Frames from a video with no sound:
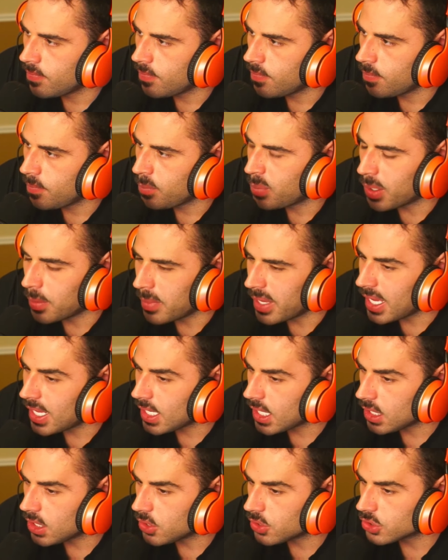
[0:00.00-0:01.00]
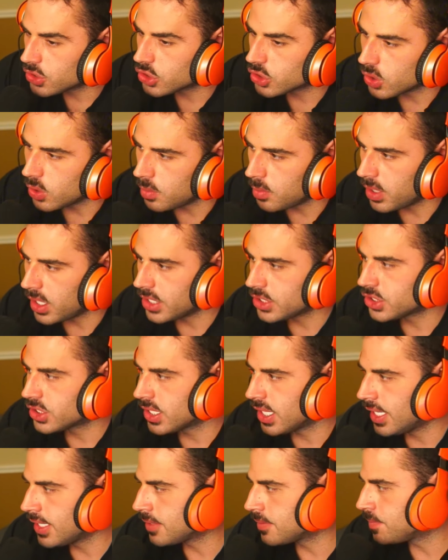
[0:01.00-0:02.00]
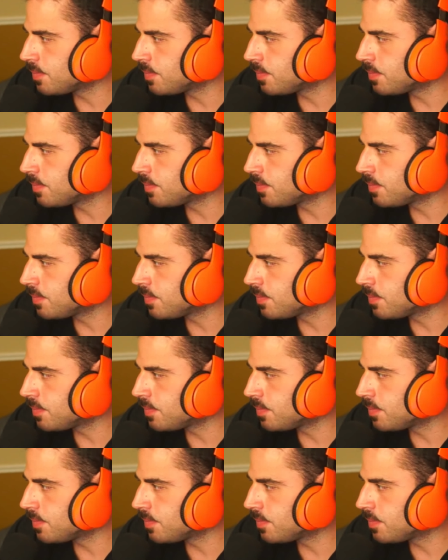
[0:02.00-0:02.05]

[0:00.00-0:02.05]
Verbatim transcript: But man, I learned so much. Like,